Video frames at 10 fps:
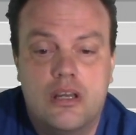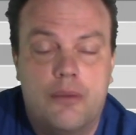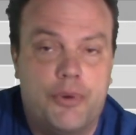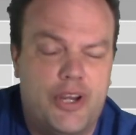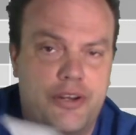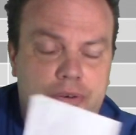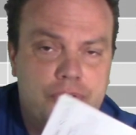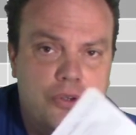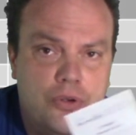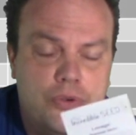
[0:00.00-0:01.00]
But I don't
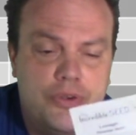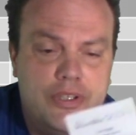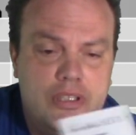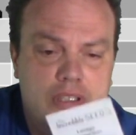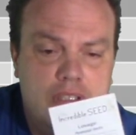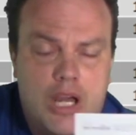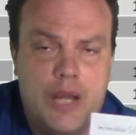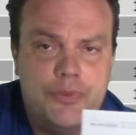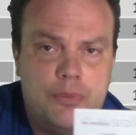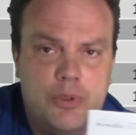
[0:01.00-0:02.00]
know the
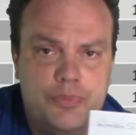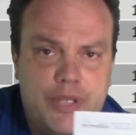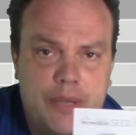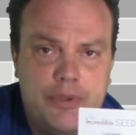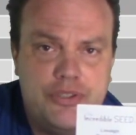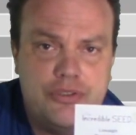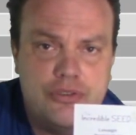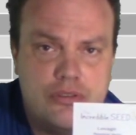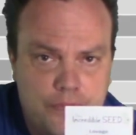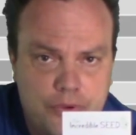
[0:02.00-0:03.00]
optimum
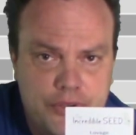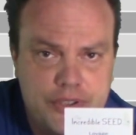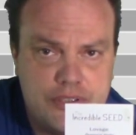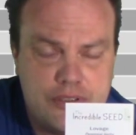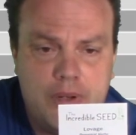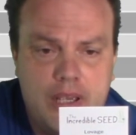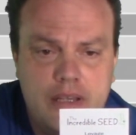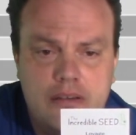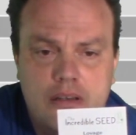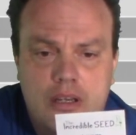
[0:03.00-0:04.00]
temperatures for this plant,